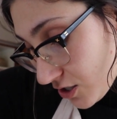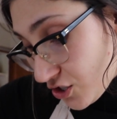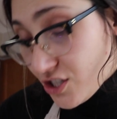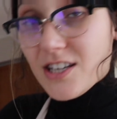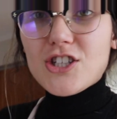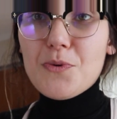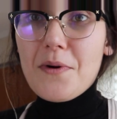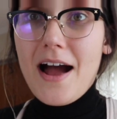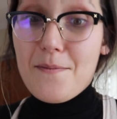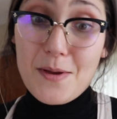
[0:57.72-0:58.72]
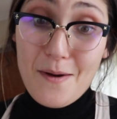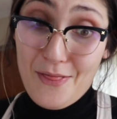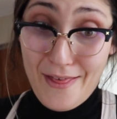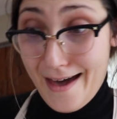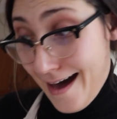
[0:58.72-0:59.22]
she's not super happy
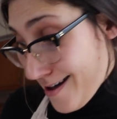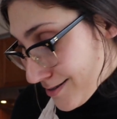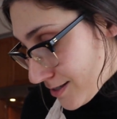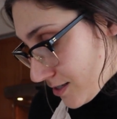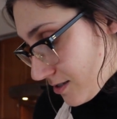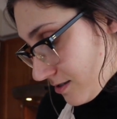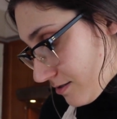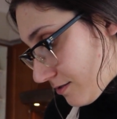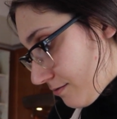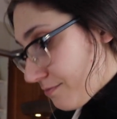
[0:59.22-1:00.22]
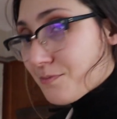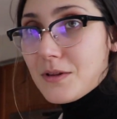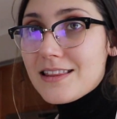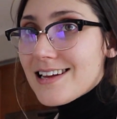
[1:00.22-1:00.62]
about that. But